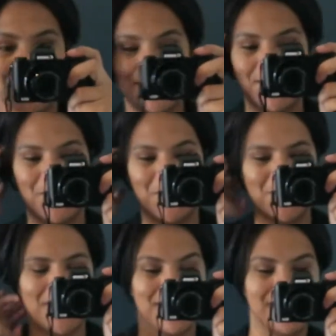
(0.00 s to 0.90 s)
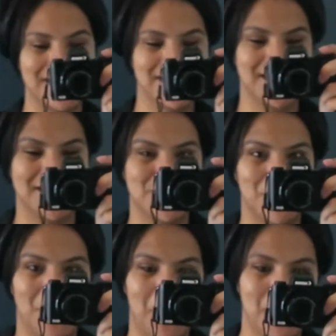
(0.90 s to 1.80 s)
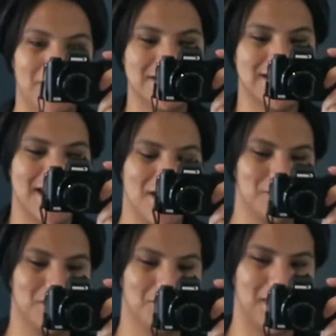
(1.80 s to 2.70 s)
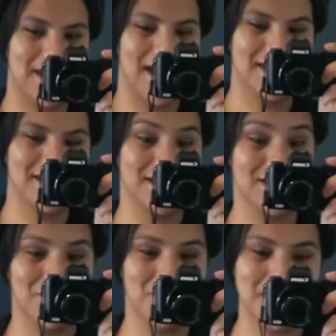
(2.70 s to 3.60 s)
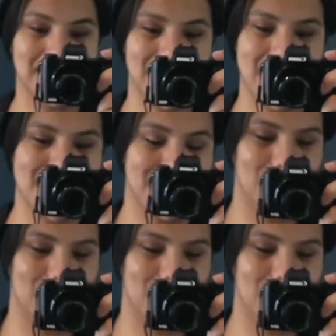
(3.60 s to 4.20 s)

So this is what I'm wearing today. I'm wearing my cardigan from yesterday